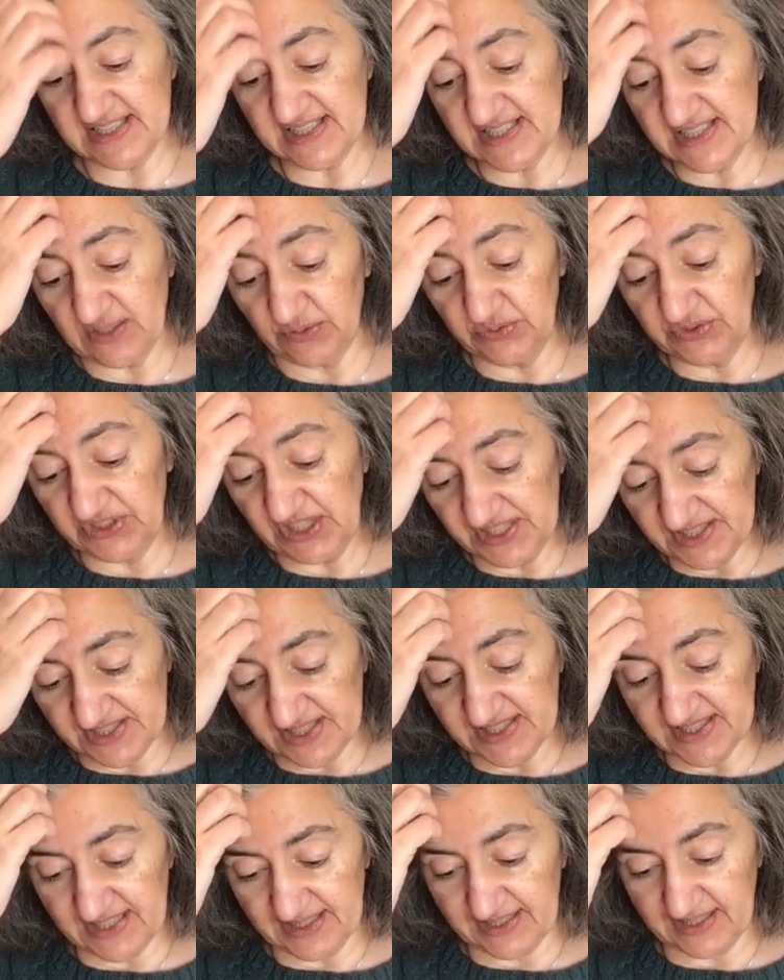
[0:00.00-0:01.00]
So this
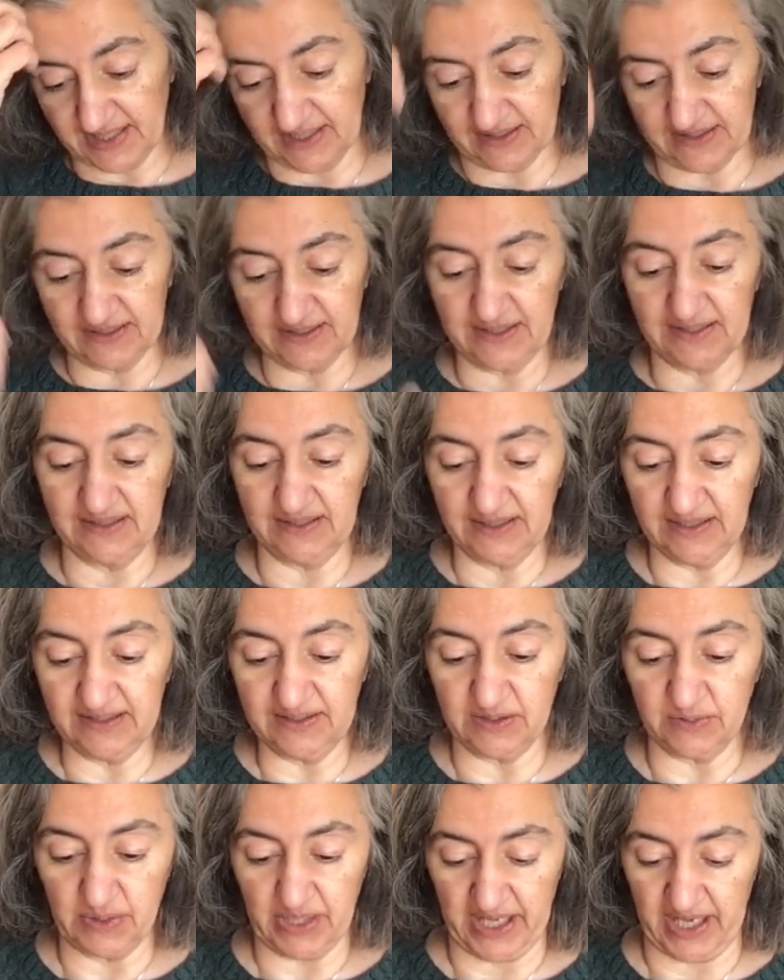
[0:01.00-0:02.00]
is again
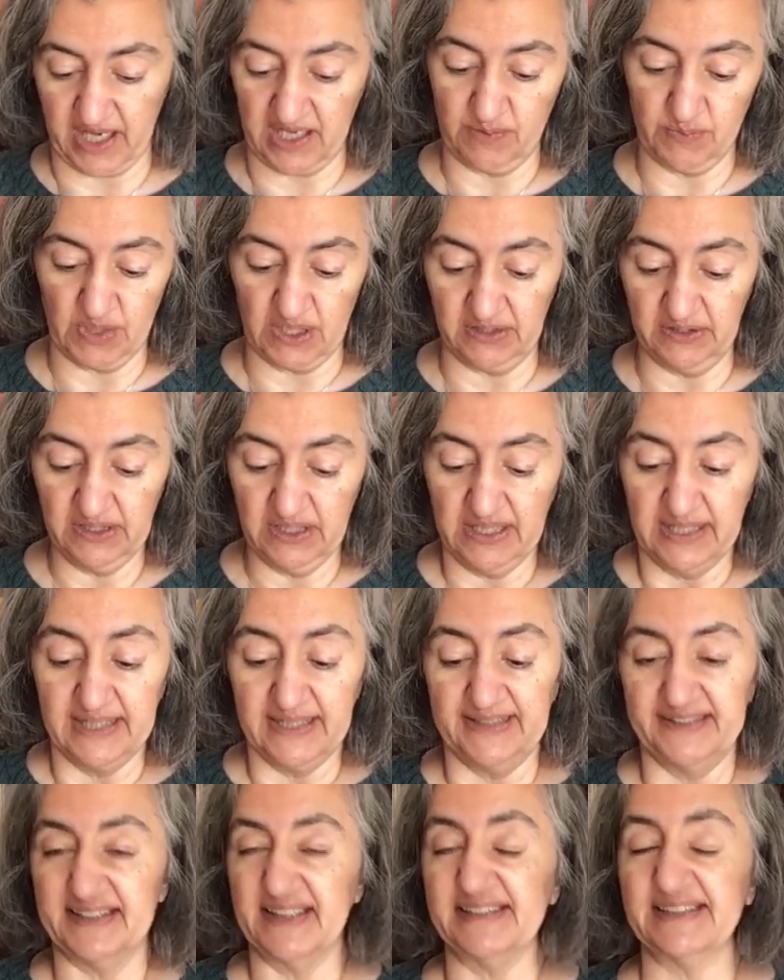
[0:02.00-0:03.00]
another animal
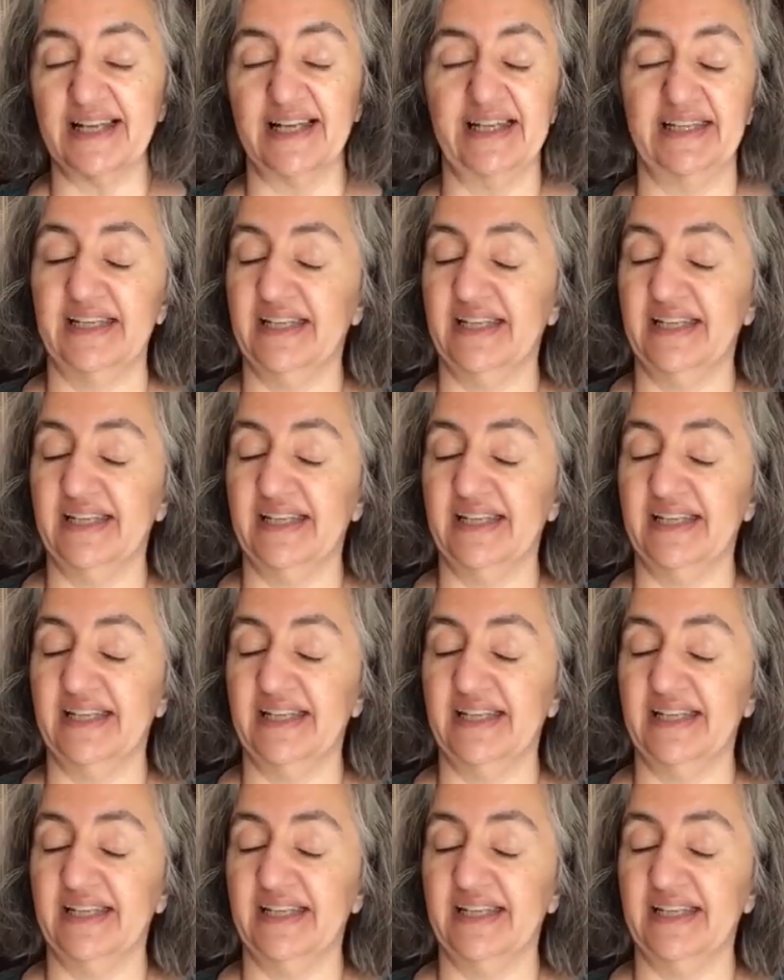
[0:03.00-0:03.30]
that I